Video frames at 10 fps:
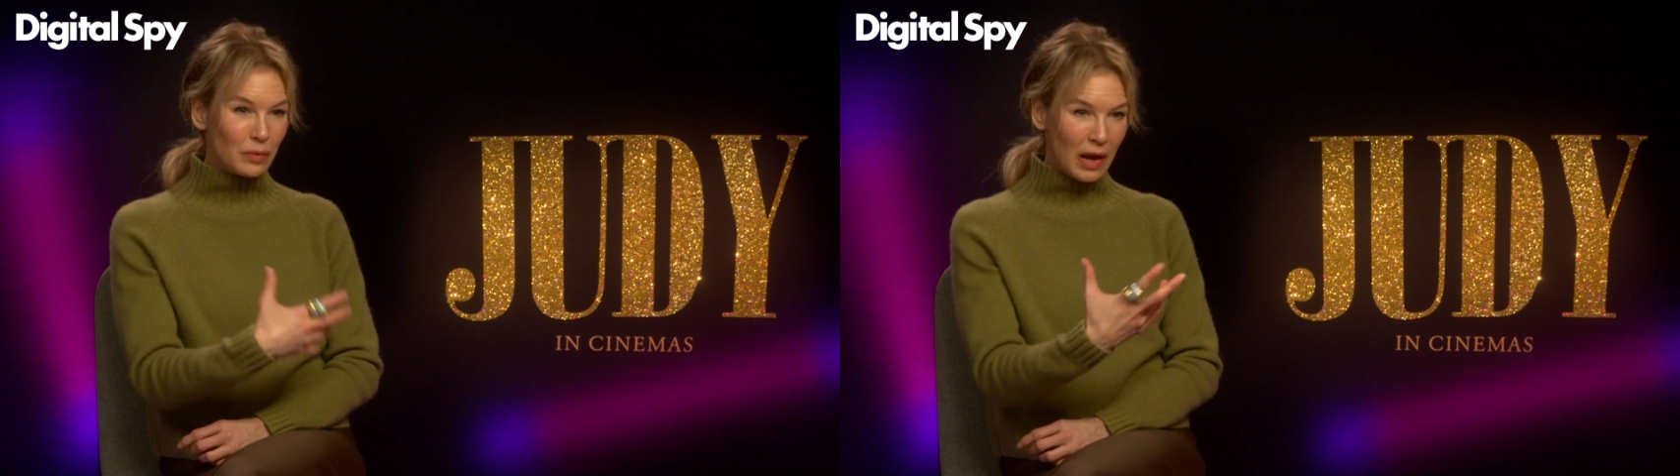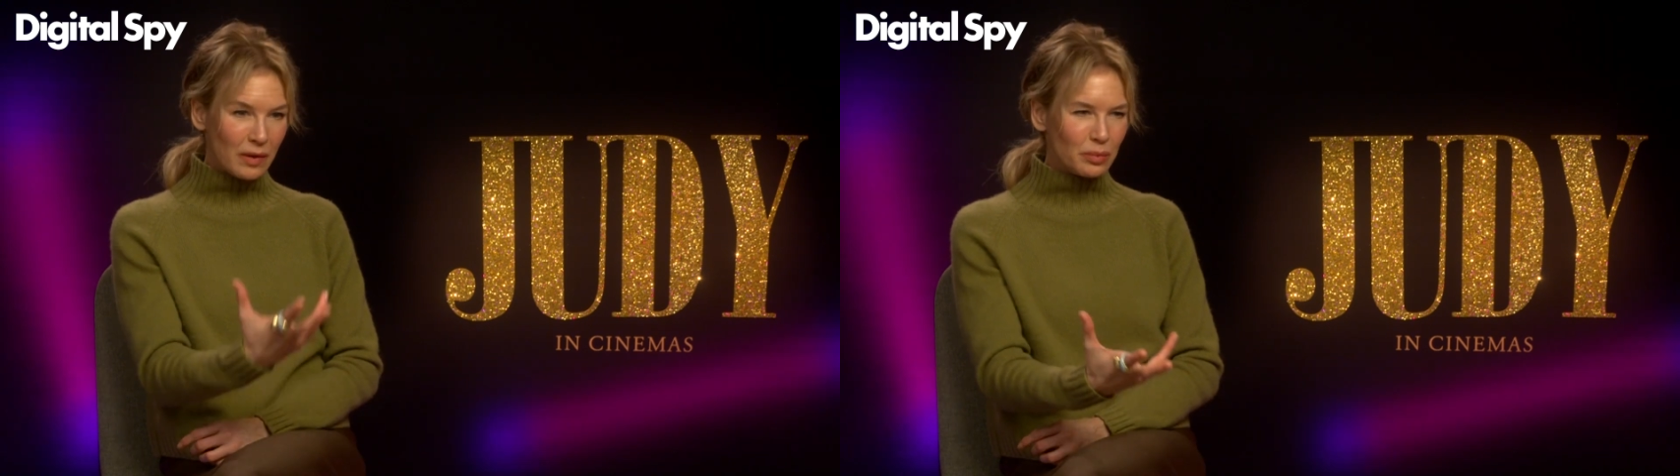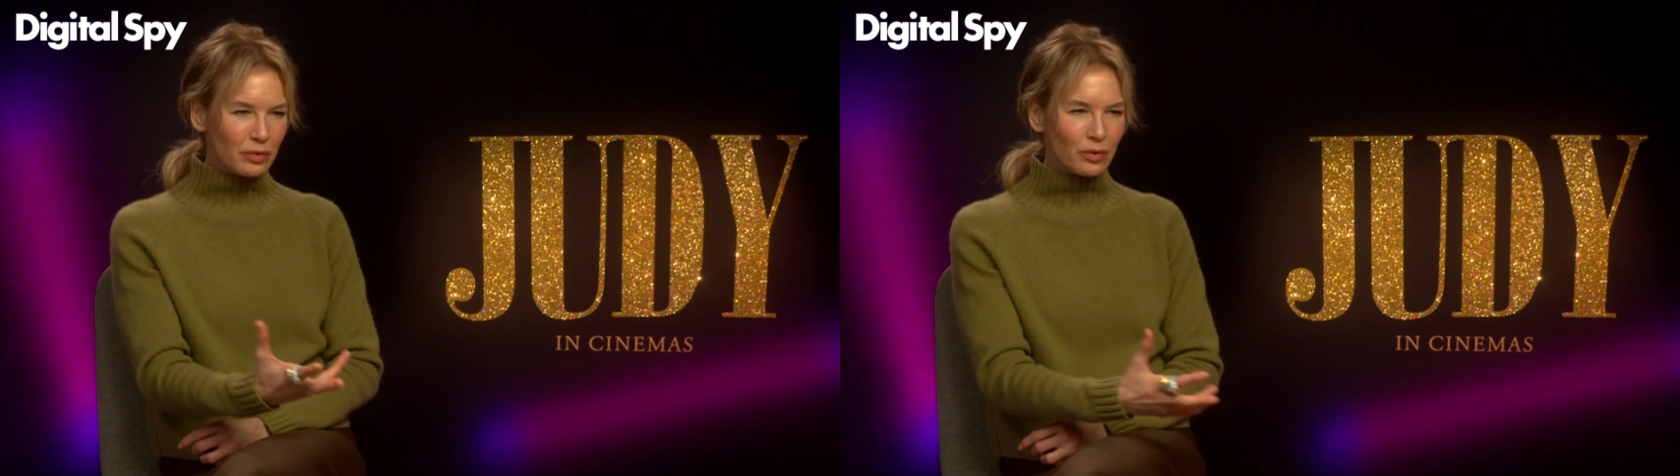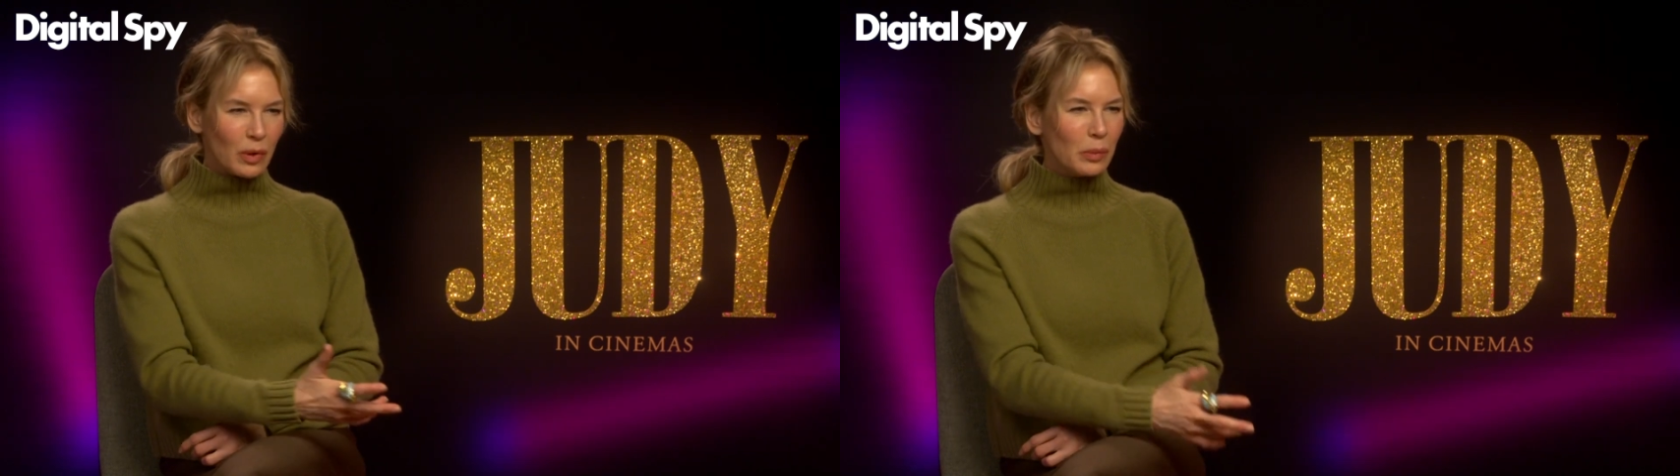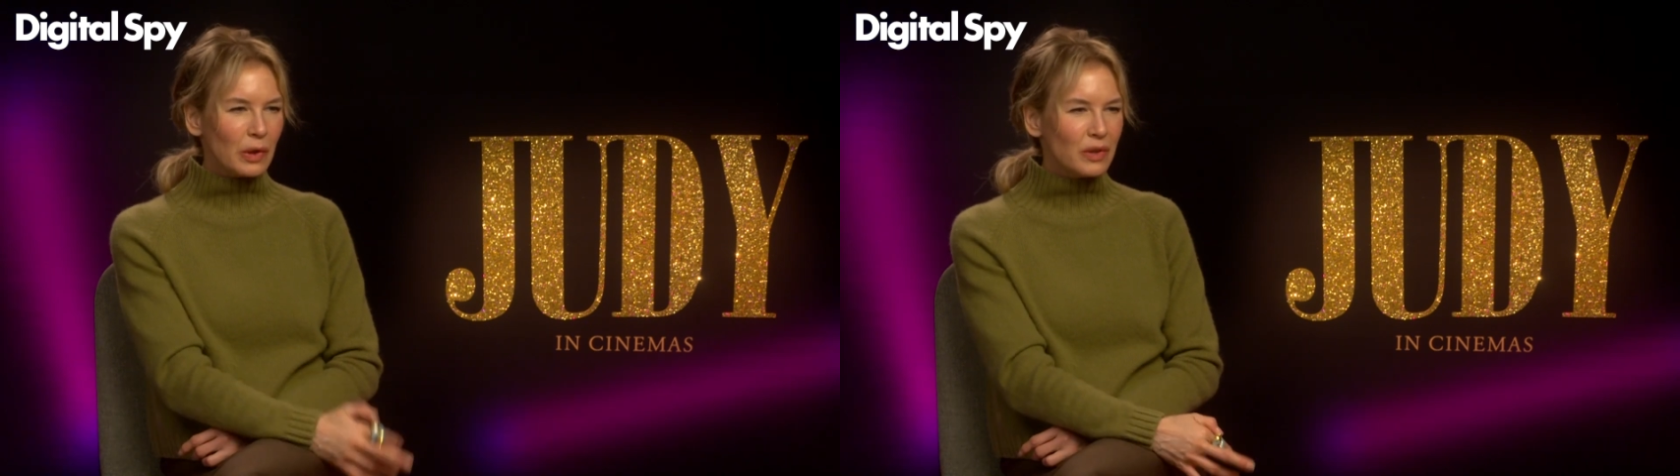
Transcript: live performer,